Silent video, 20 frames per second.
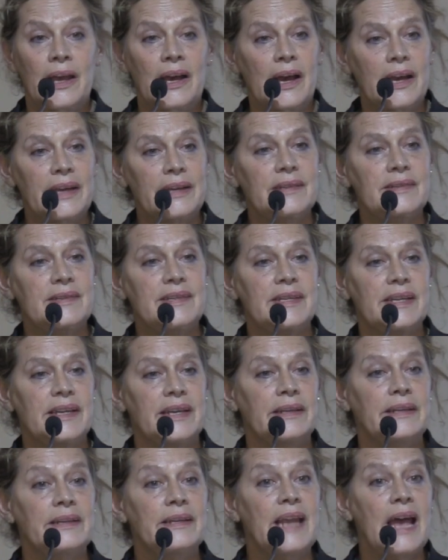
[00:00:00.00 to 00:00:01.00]
I can see
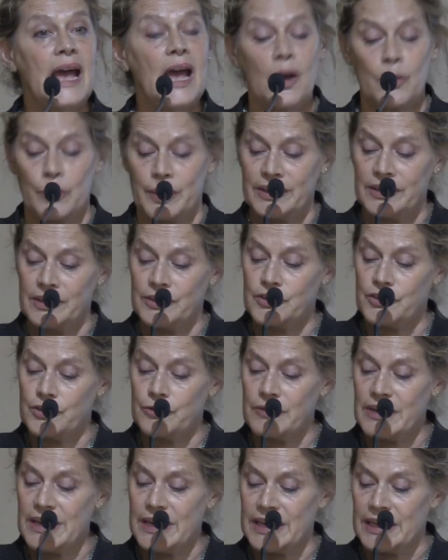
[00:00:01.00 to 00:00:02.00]
it now in the
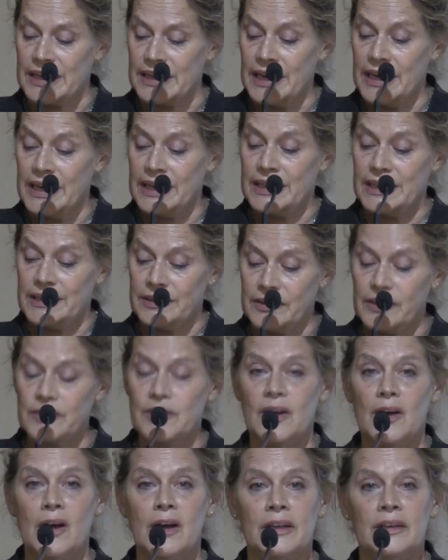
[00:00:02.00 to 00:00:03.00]
tree in the
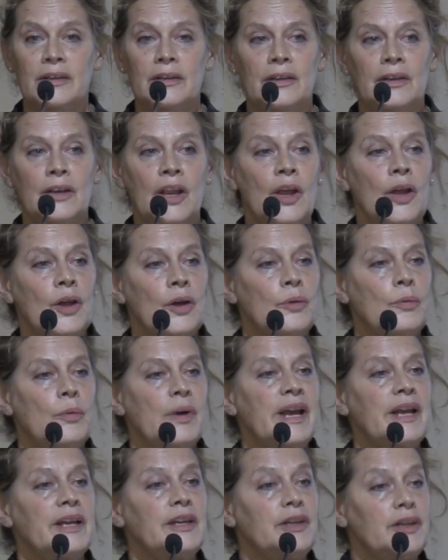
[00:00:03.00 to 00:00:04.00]
garden
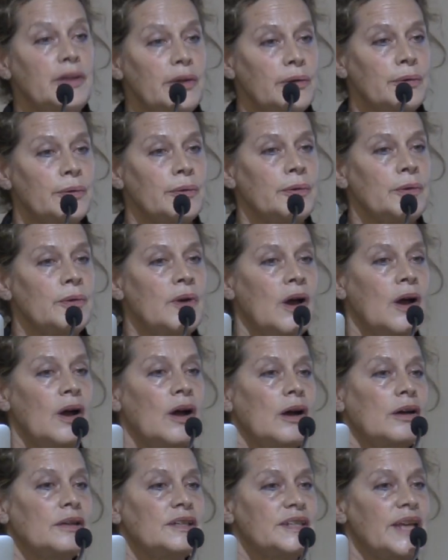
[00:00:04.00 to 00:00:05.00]
where you
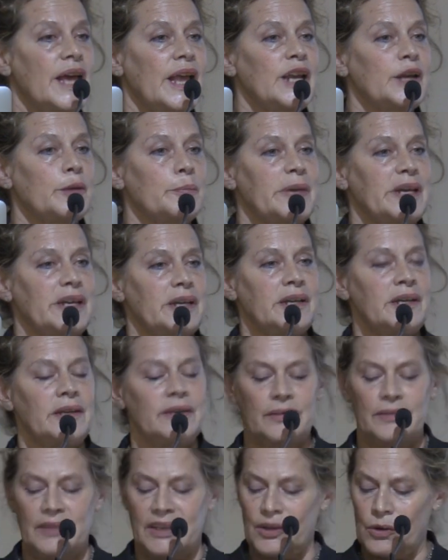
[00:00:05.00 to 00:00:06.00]
are telling me
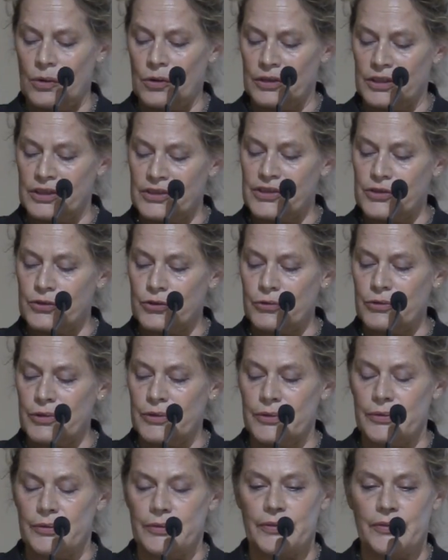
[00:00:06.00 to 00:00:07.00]
the honest
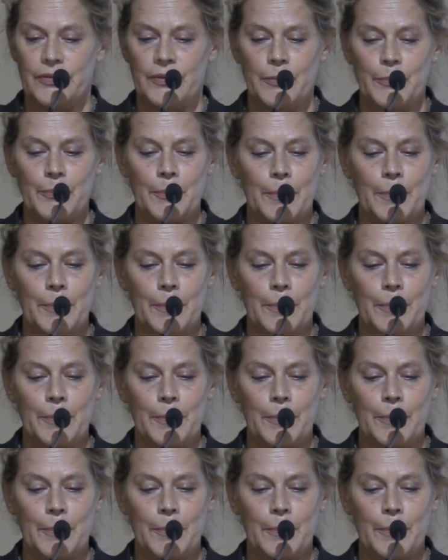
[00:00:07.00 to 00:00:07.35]
truth.